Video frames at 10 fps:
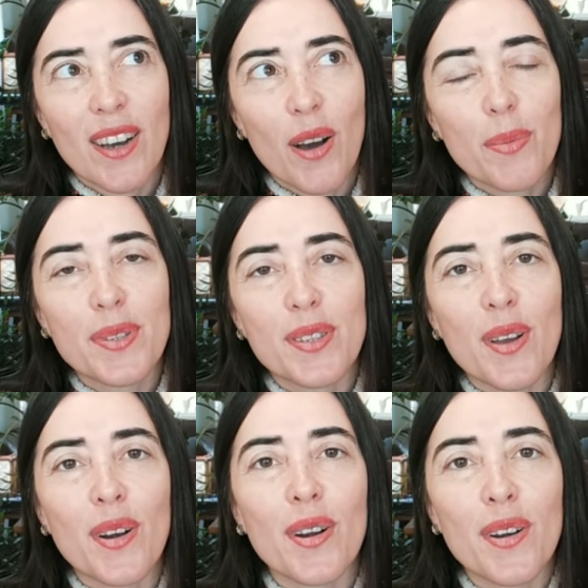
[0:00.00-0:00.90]

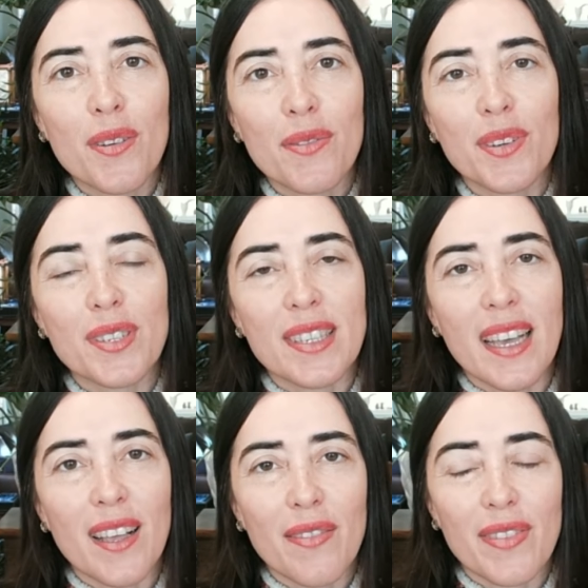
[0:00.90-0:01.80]
observe
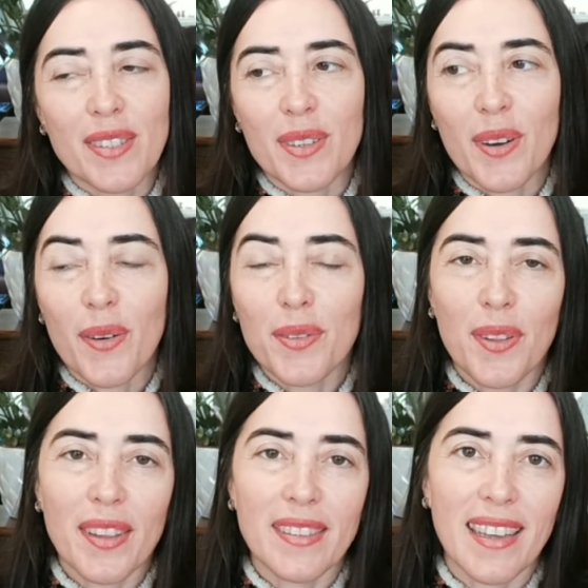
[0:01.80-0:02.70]
yourself as you go
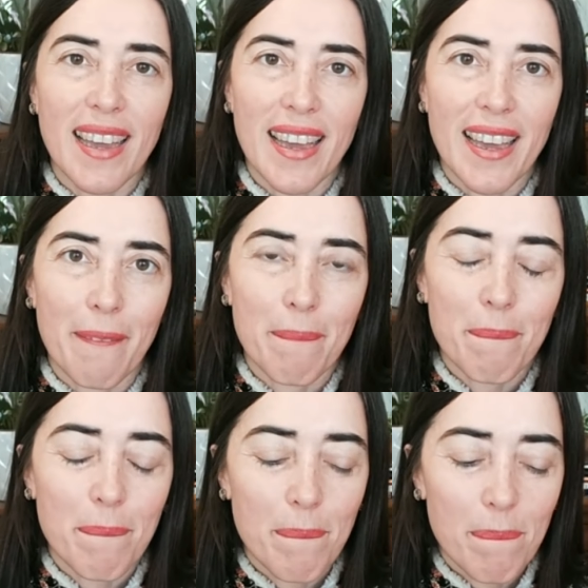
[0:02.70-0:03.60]
through the day,
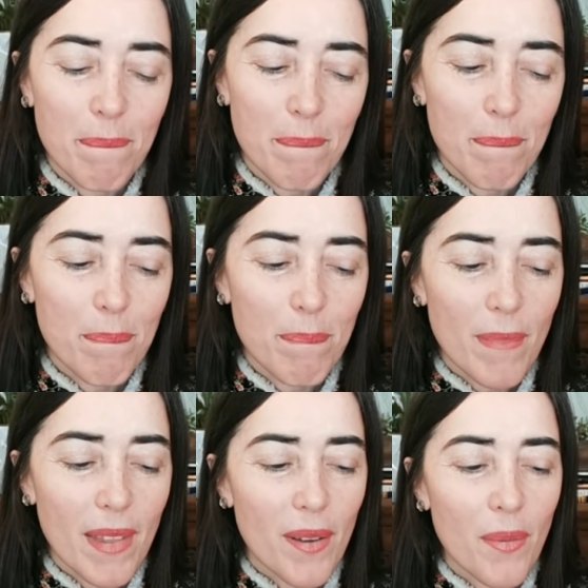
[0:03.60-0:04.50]

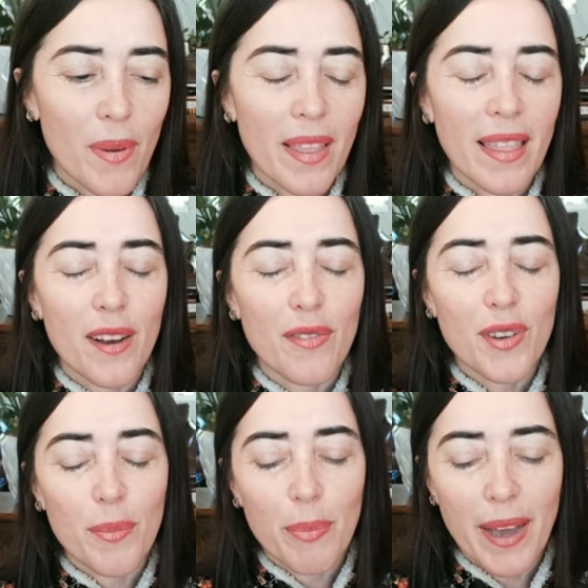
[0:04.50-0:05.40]
with a lot of
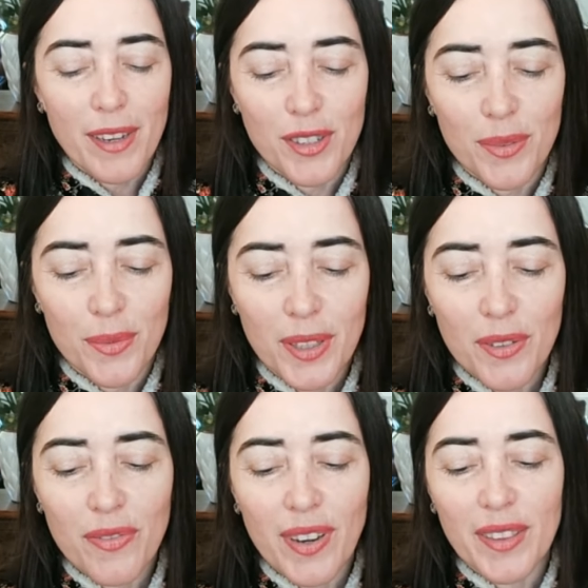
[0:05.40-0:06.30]
compassion when
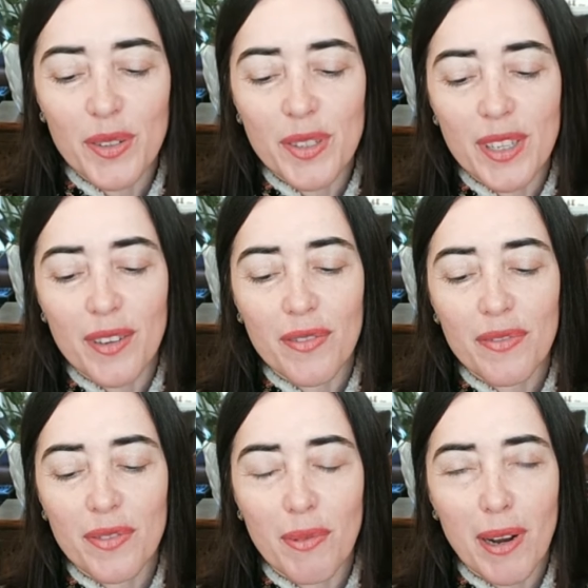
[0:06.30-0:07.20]
you find
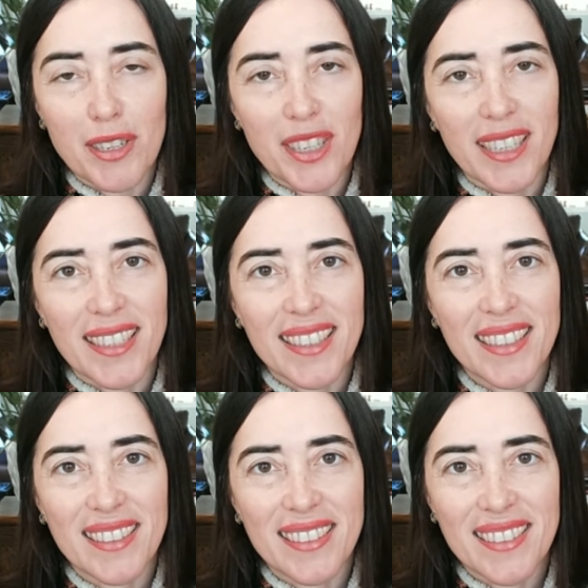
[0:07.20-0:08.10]
yourself rushing.
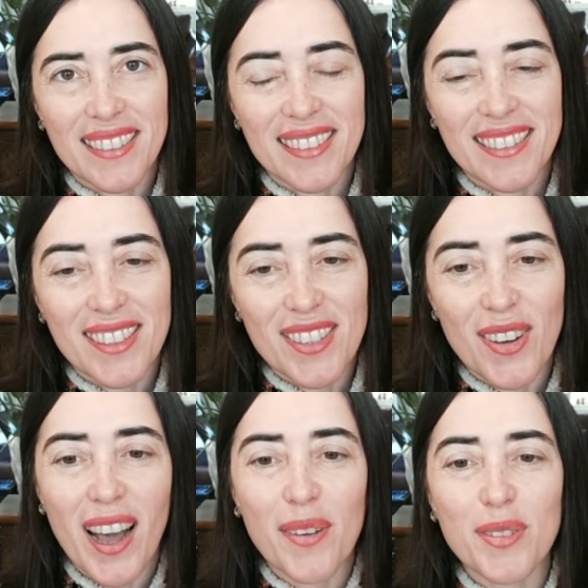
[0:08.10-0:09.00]
So
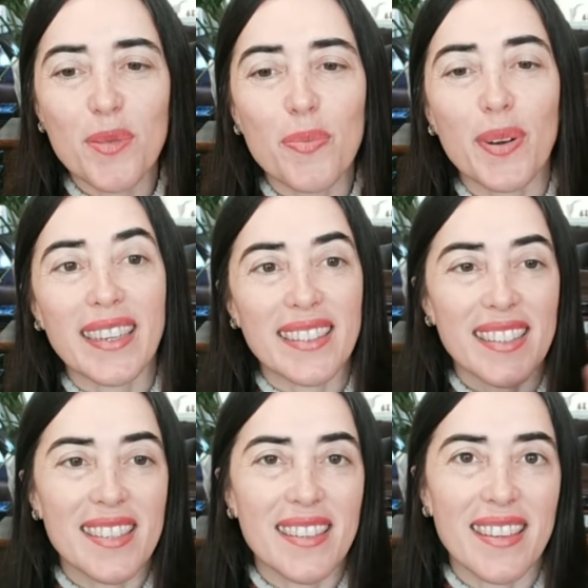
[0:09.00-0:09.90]
how to
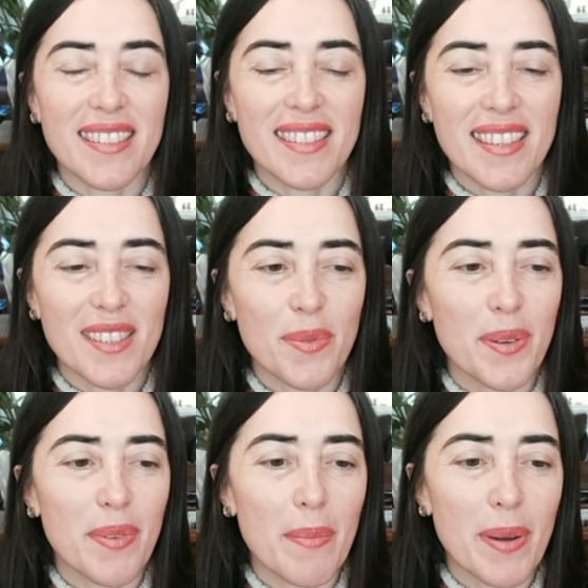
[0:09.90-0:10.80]
practice this as we
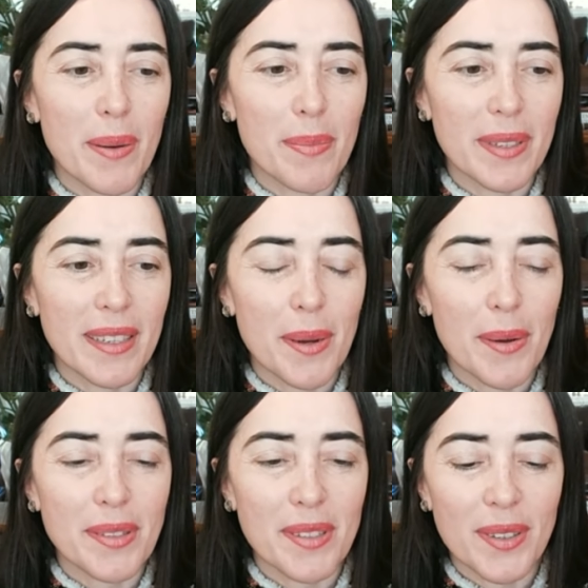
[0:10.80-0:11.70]
wrap up and
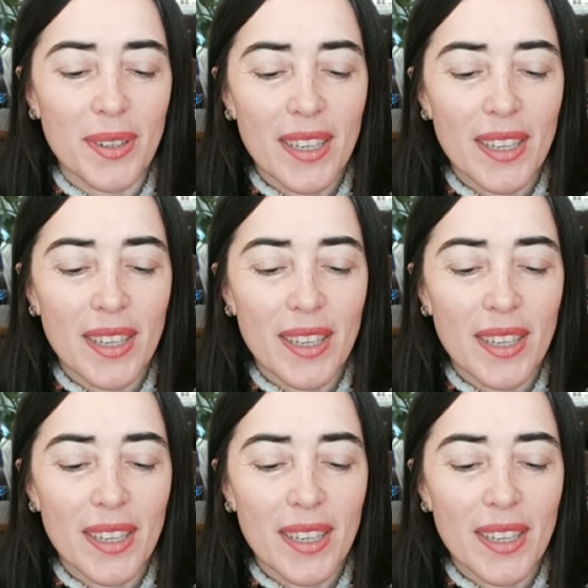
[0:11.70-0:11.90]
about to